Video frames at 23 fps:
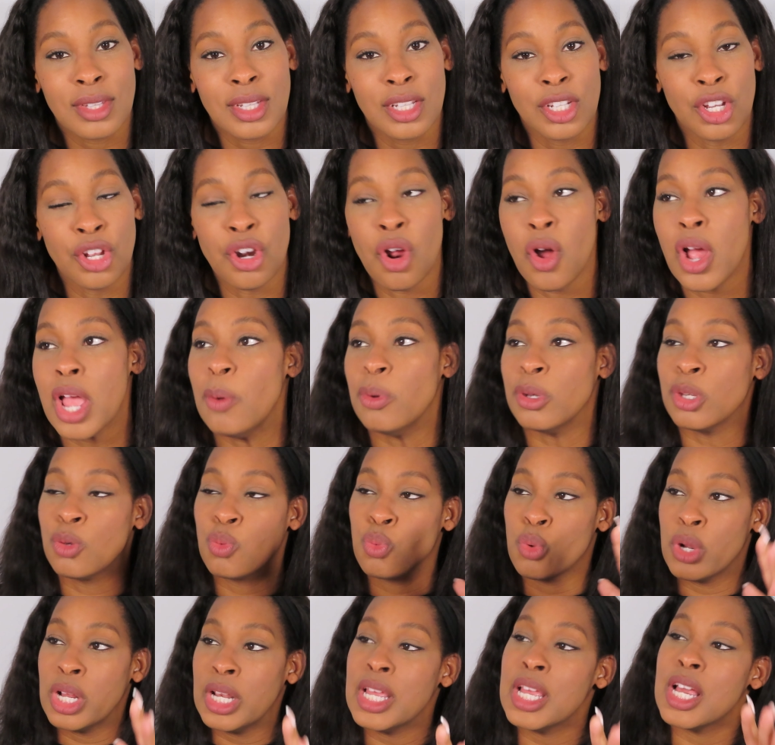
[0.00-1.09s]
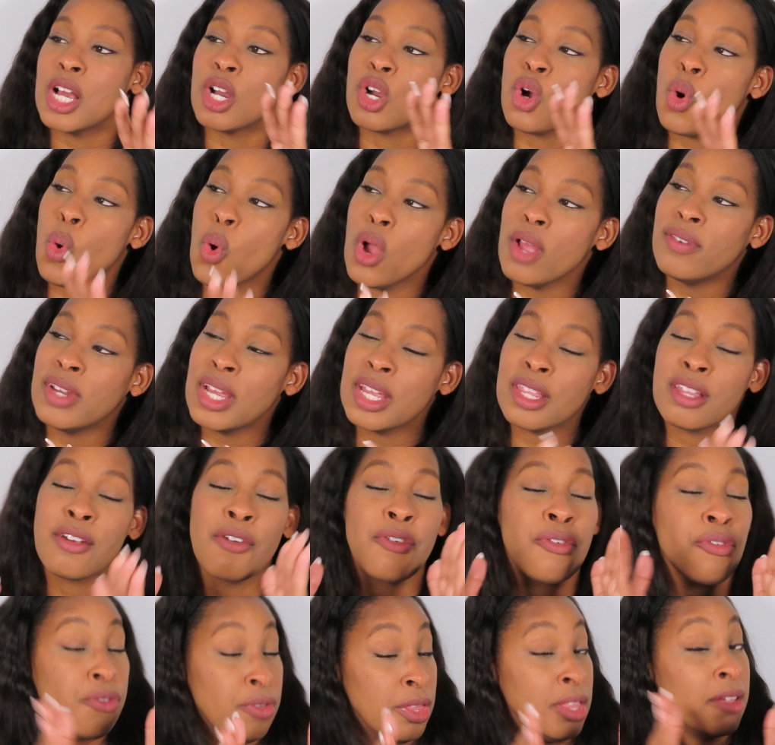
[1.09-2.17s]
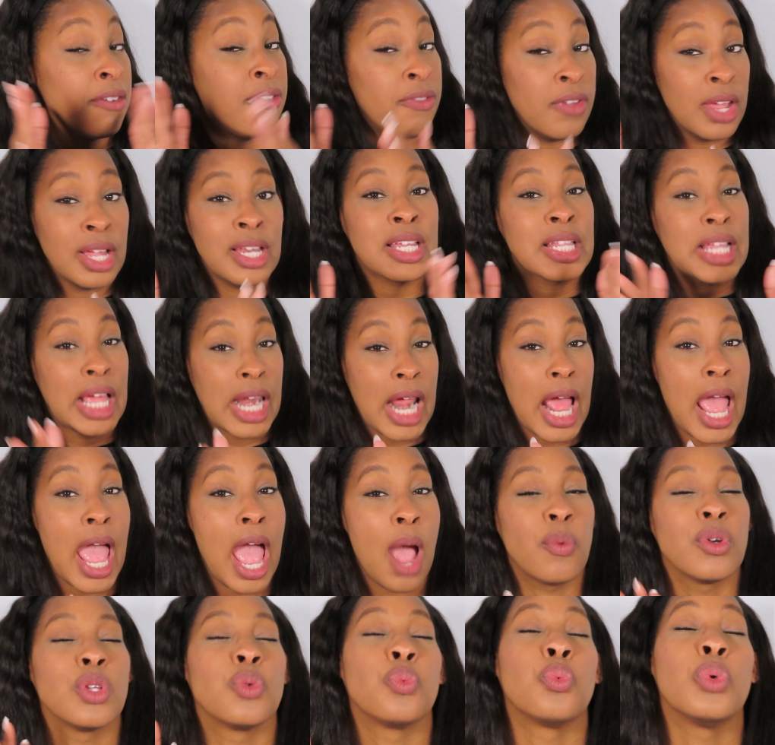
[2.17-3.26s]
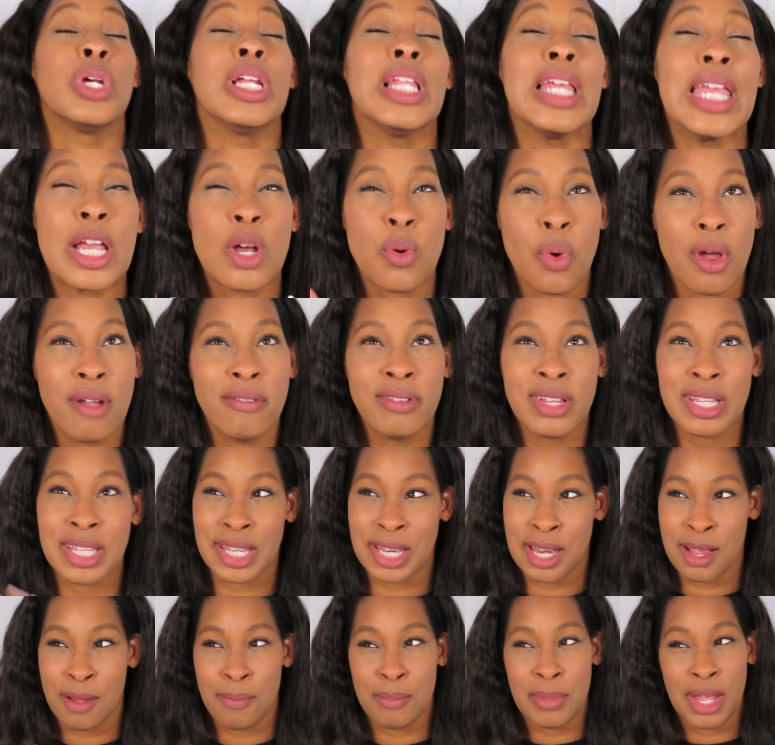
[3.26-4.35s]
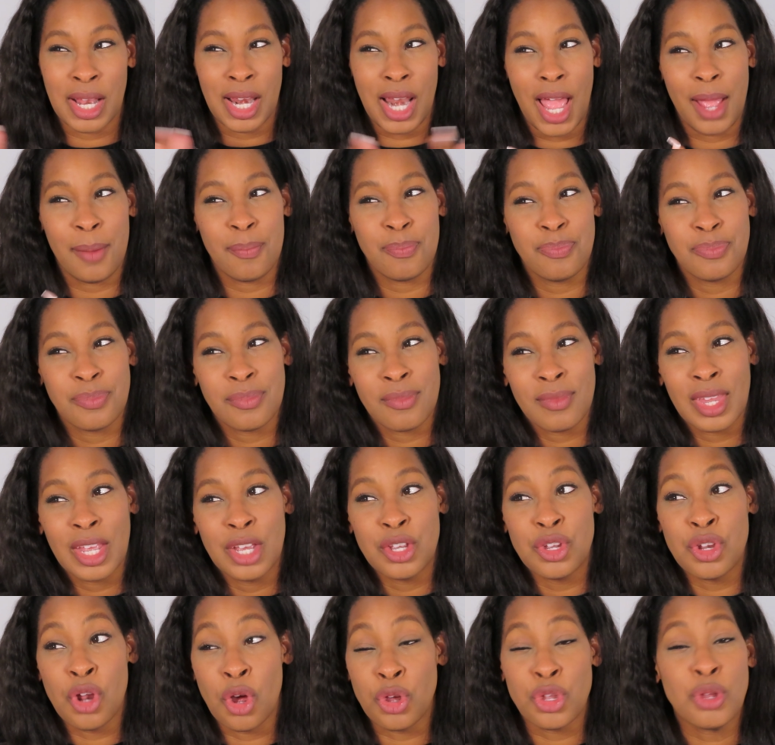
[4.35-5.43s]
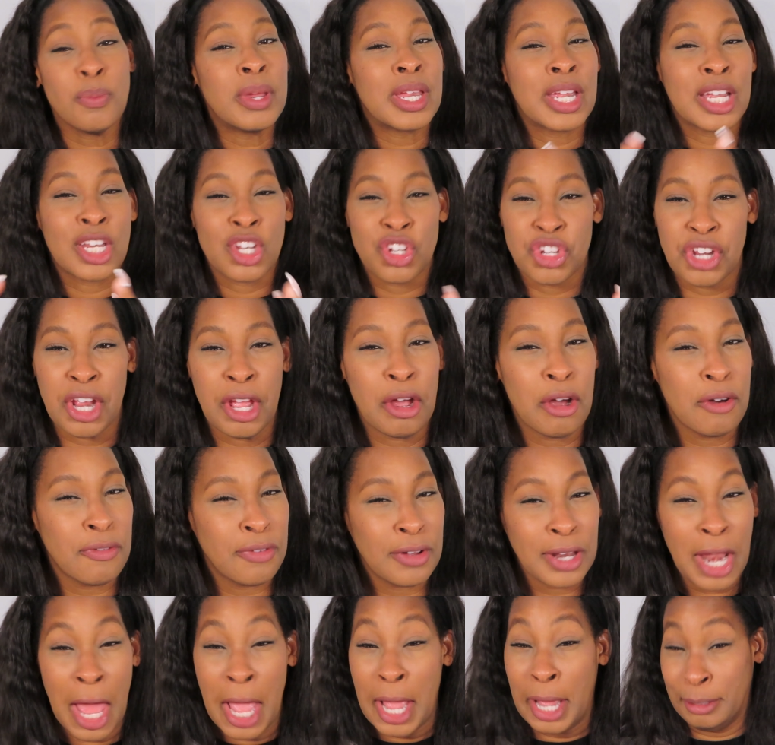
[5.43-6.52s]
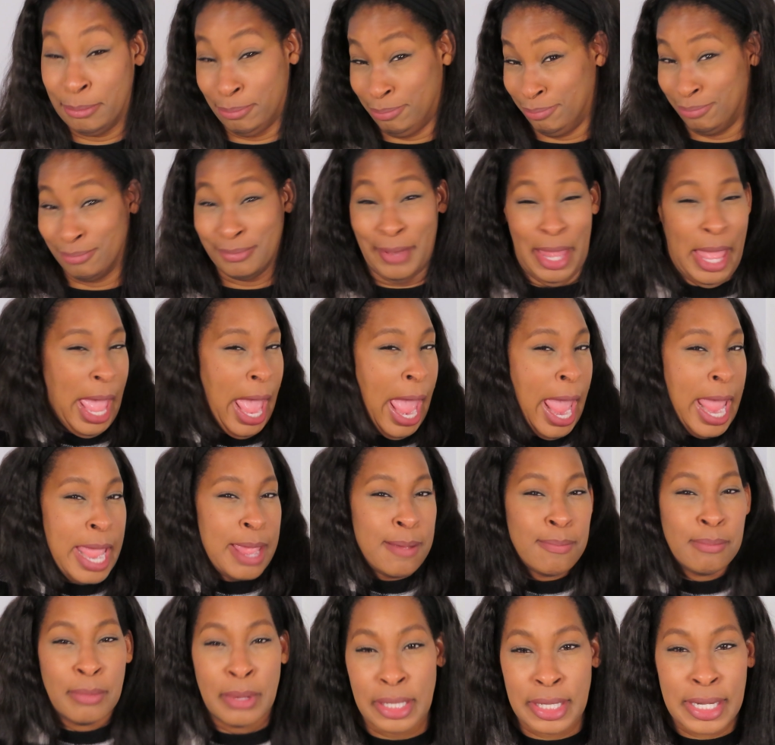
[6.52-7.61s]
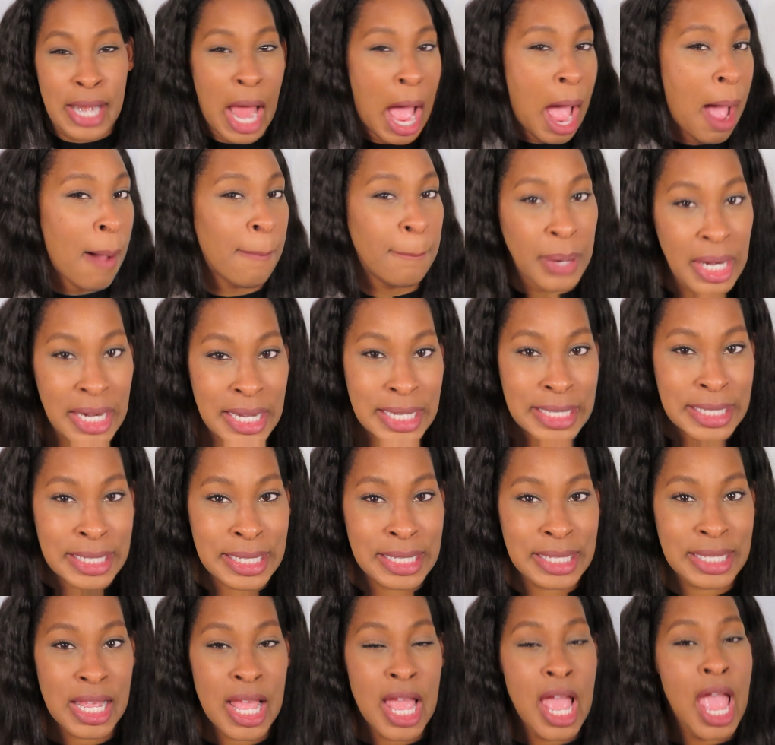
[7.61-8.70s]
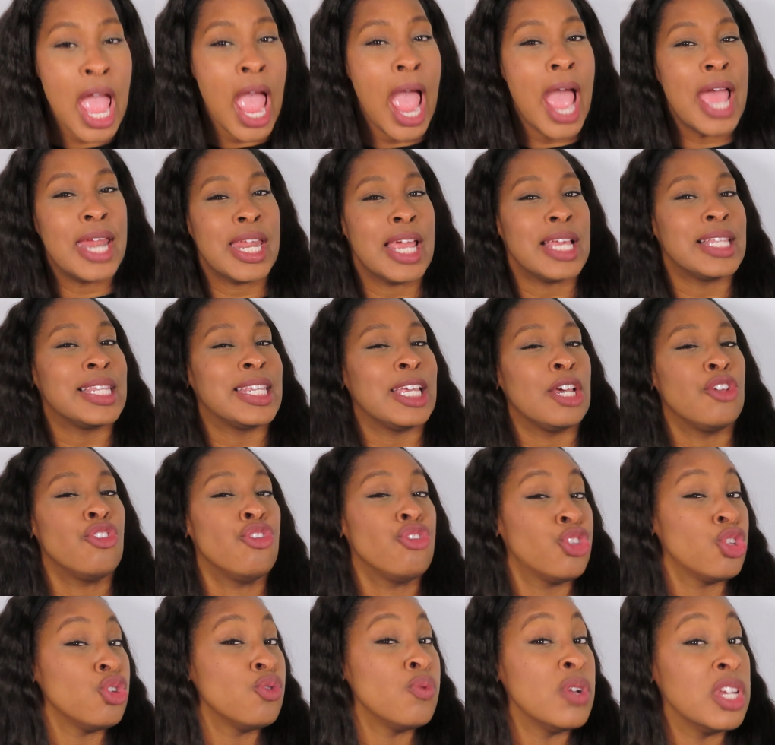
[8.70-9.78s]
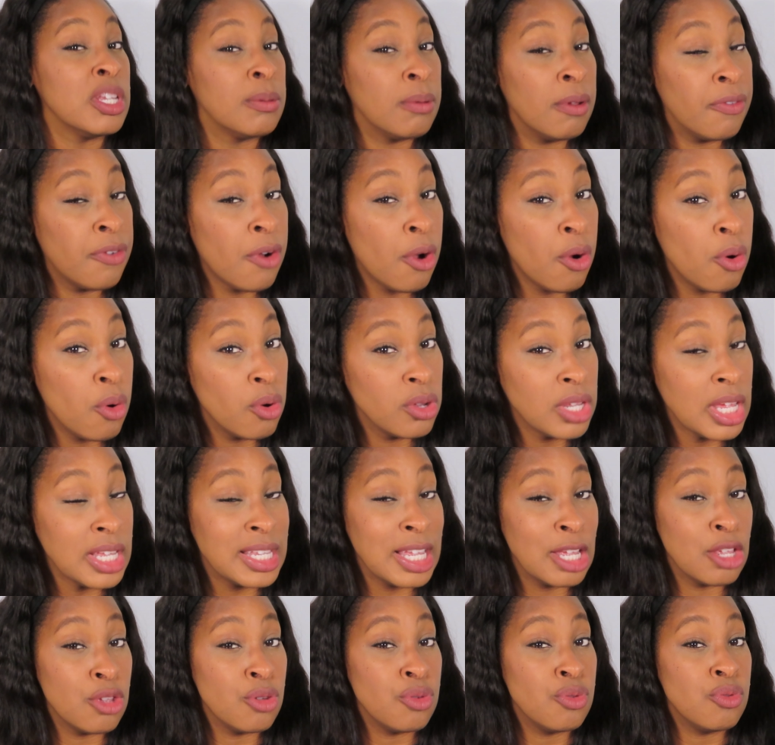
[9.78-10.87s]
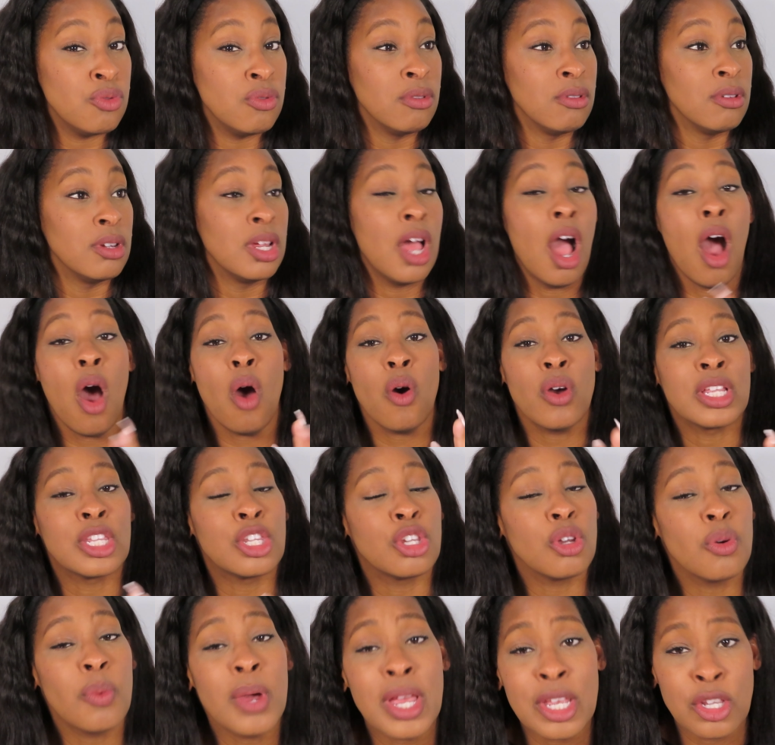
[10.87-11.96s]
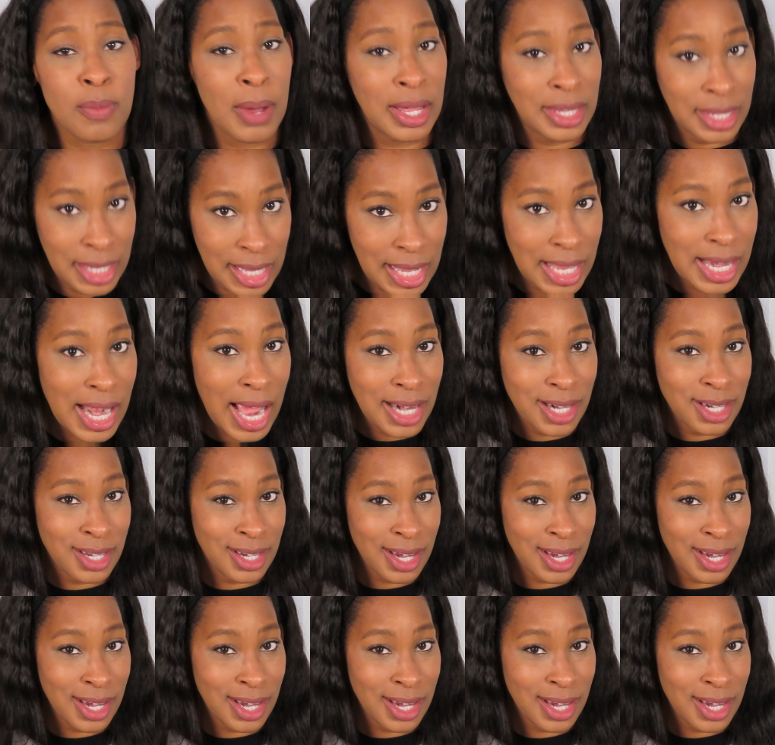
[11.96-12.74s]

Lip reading: it was really equivalent. The feeling that I had was really equivalent to them being like, you've been in jail for like 8, 9 months, and they tell you 2 weeks before, they tell you, oh, in 2 weeks you about to get out of